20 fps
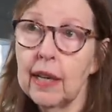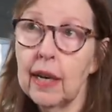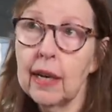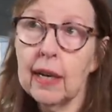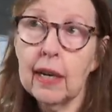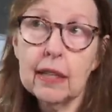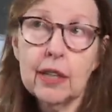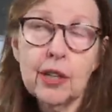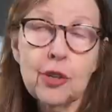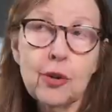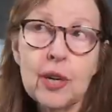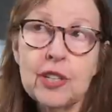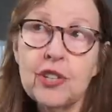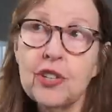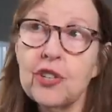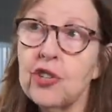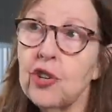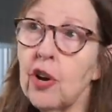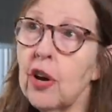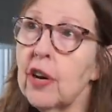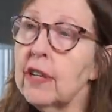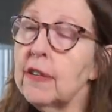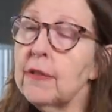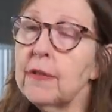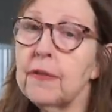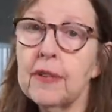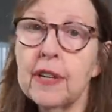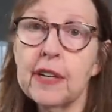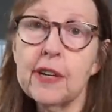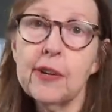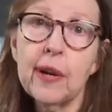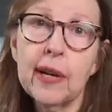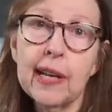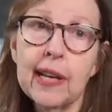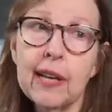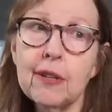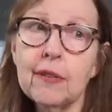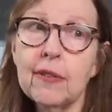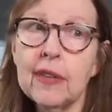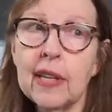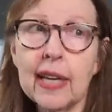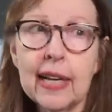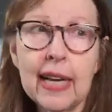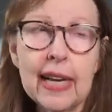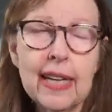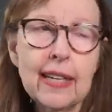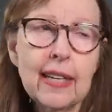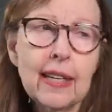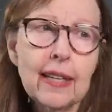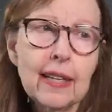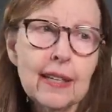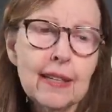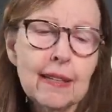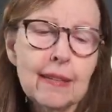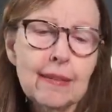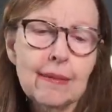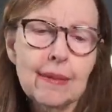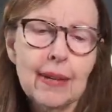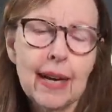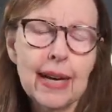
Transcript: uh, you know, I just started figuring out that I needed